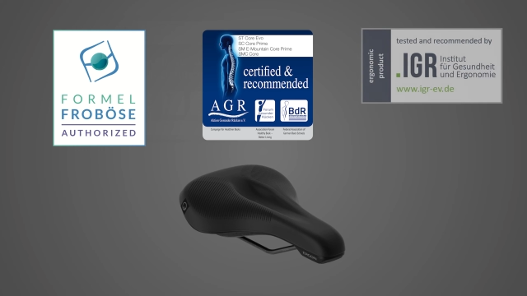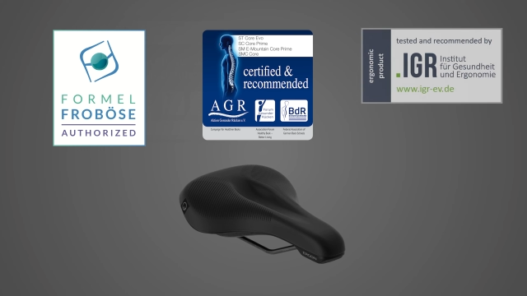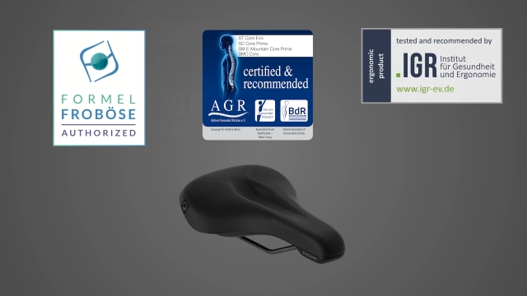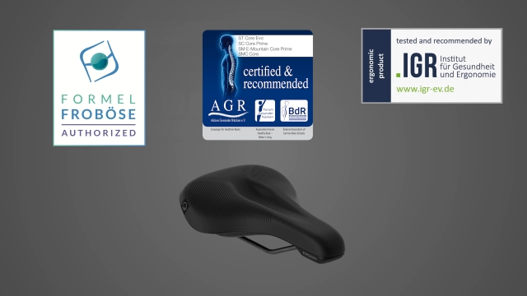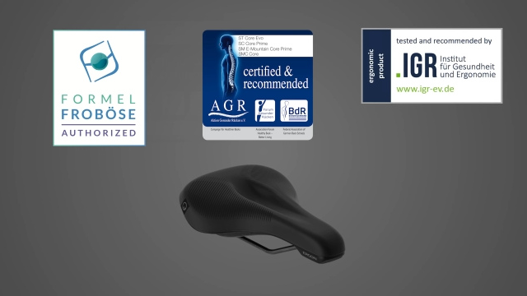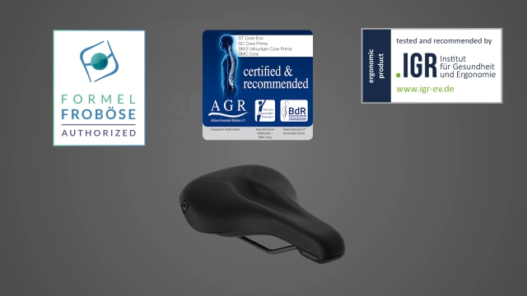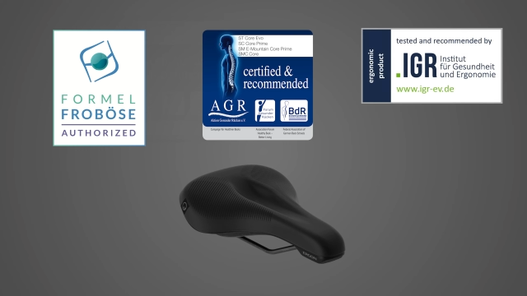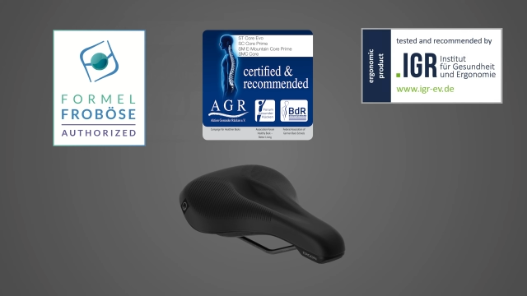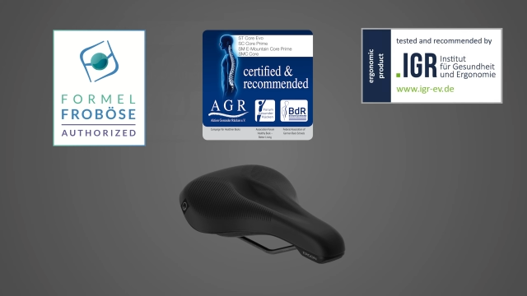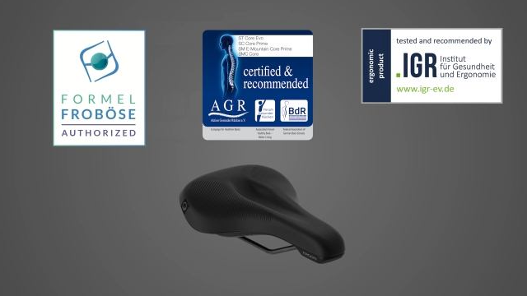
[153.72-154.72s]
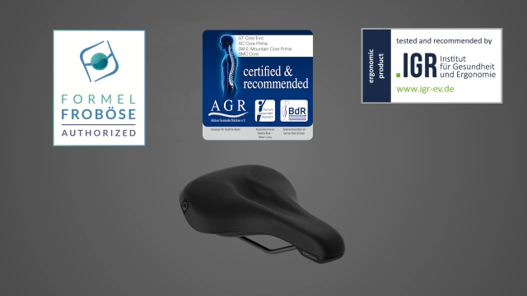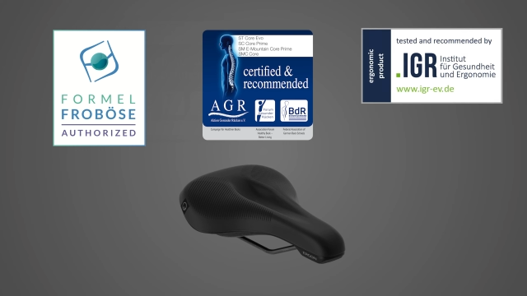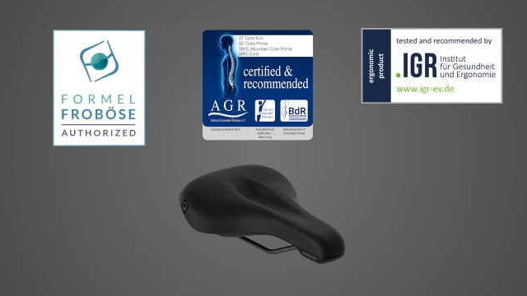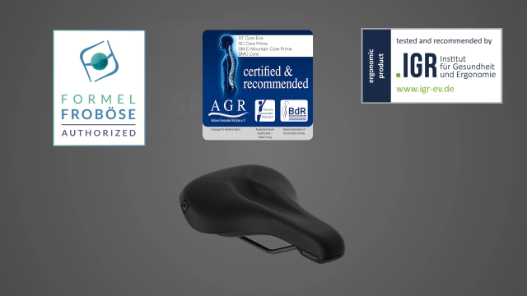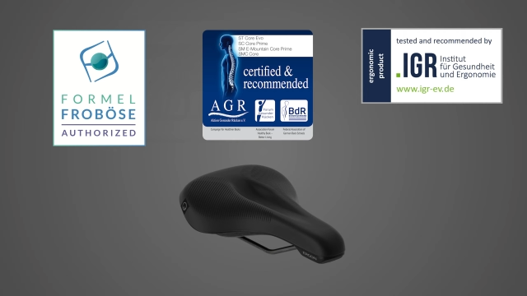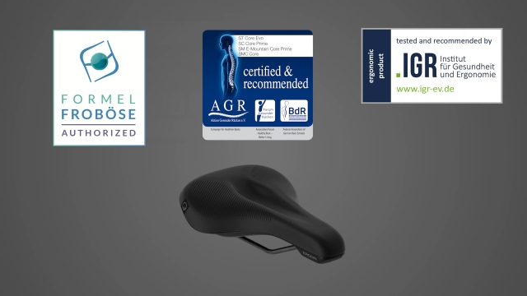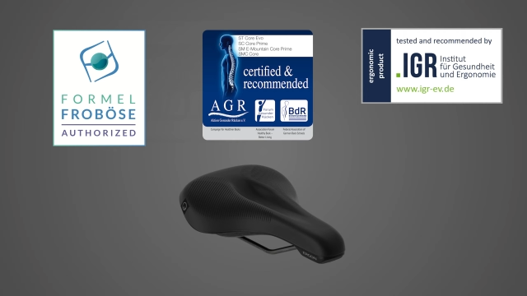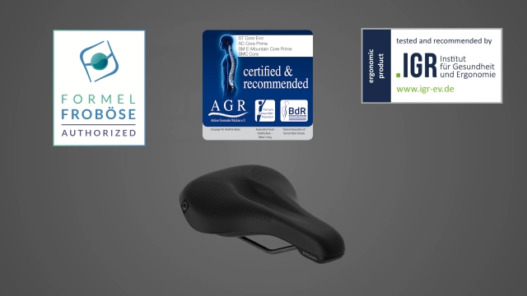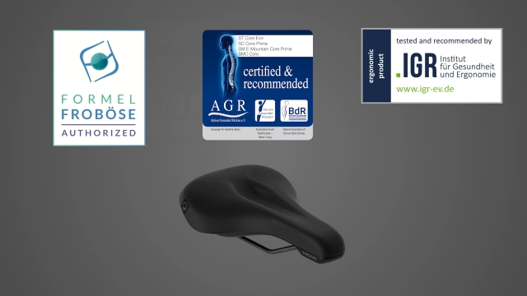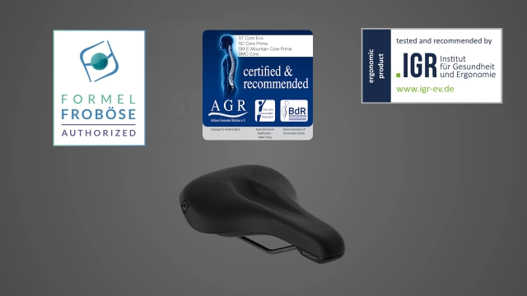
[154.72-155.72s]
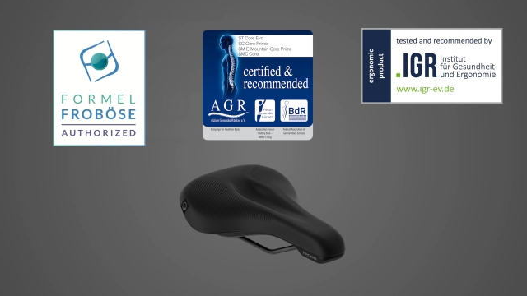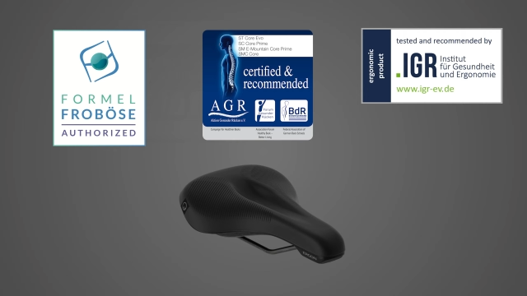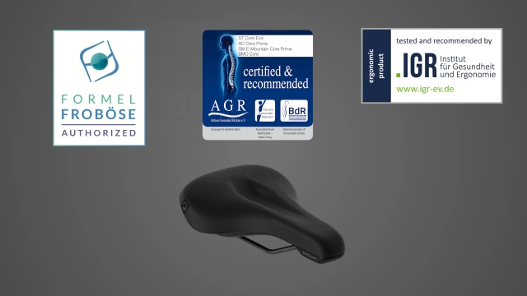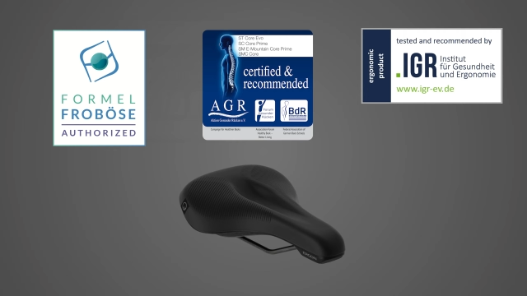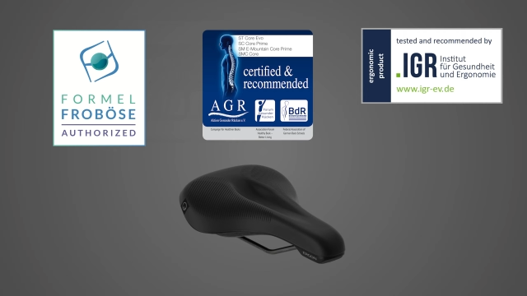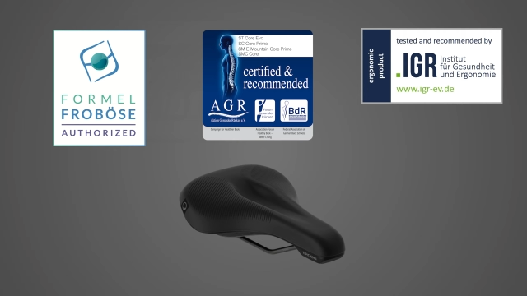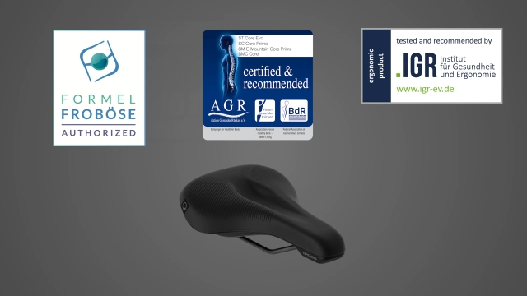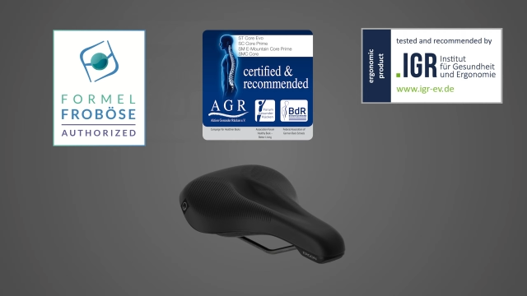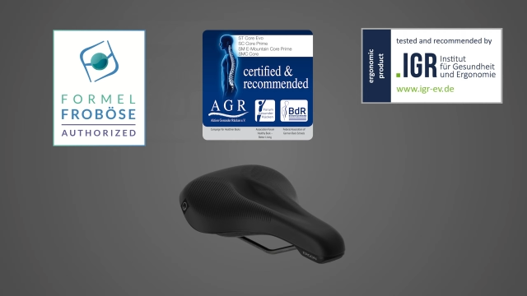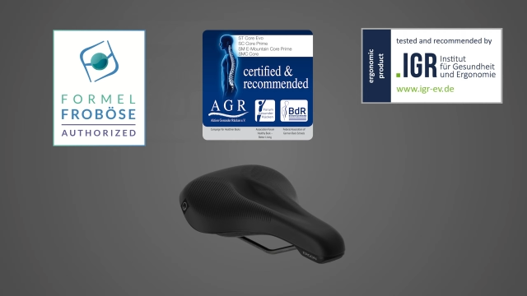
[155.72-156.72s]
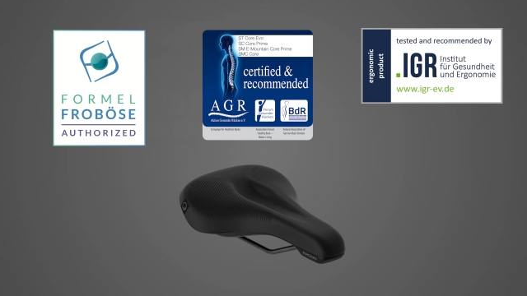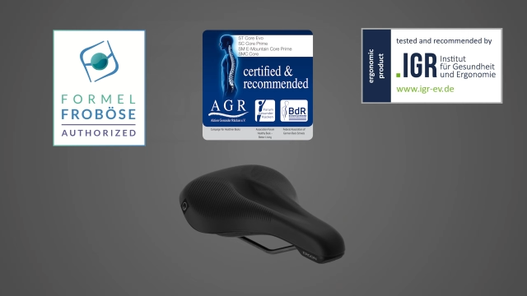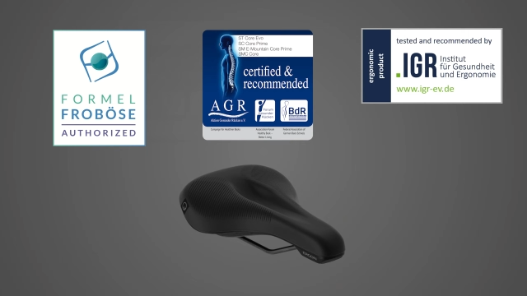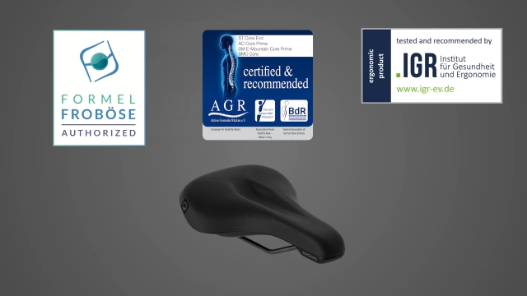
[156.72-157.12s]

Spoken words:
Nobody's mouth can be seen.